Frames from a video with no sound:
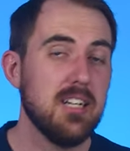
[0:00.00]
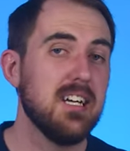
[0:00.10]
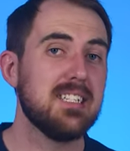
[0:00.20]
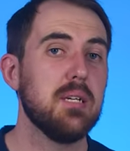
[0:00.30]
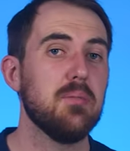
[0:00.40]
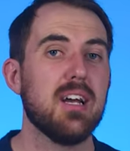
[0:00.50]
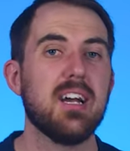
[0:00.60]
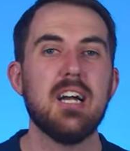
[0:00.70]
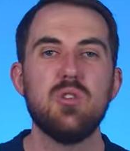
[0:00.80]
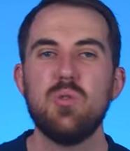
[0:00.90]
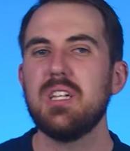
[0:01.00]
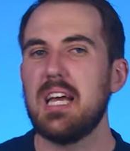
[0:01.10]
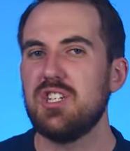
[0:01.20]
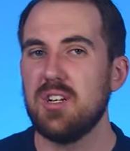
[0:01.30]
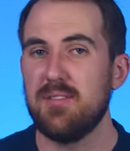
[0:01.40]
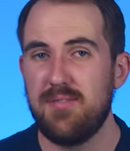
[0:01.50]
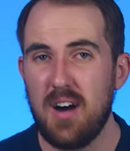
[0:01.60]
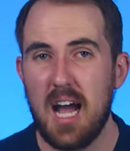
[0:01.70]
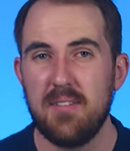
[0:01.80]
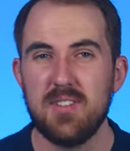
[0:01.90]
Now, it does seem like Unreal Engine
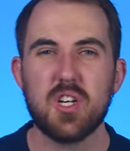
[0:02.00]
5 is